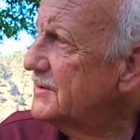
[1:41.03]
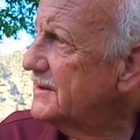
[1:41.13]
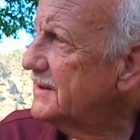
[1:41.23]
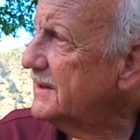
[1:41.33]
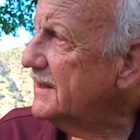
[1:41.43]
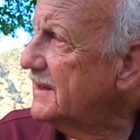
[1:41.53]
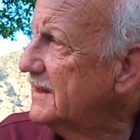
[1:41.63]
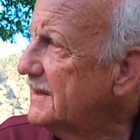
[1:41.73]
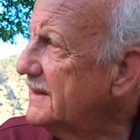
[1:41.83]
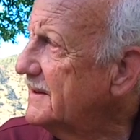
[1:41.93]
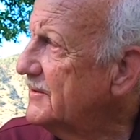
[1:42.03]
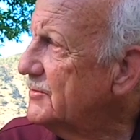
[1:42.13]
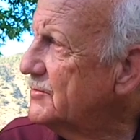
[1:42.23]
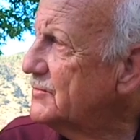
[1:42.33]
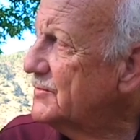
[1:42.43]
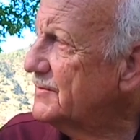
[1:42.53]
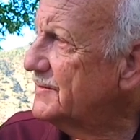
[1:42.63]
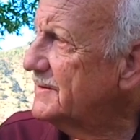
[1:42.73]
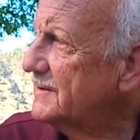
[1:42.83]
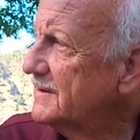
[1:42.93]

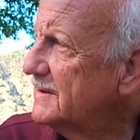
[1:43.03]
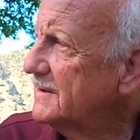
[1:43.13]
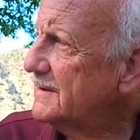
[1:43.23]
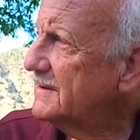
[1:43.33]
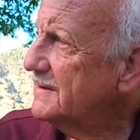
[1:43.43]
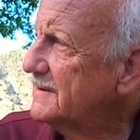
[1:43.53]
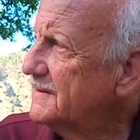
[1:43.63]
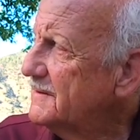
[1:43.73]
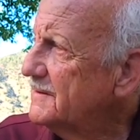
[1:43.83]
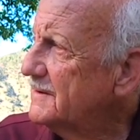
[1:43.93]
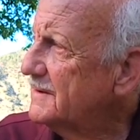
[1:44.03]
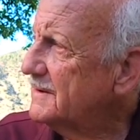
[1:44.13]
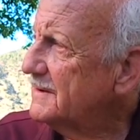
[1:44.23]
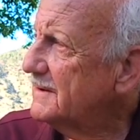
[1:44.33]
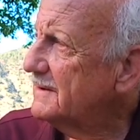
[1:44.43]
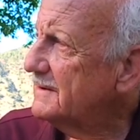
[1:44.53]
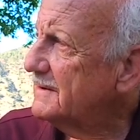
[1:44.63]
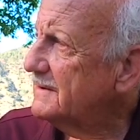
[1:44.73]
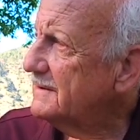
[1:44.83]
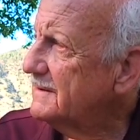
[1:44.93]

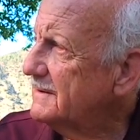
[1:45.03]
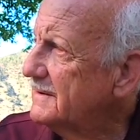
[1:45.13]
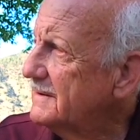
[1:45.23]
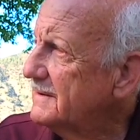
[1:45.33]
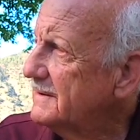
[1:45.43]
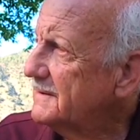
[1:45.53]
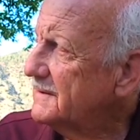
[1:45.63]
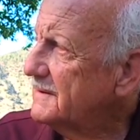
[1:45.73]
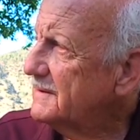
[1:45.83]
No words are spoken by the person on screen.